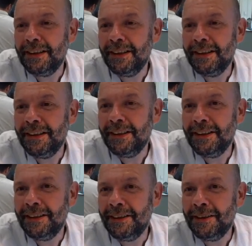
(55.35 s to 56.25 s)

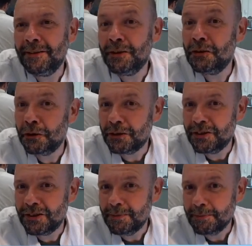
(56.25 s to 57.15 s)
uh, the shock
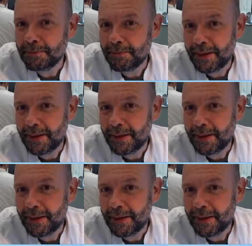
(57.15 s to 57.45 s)
system.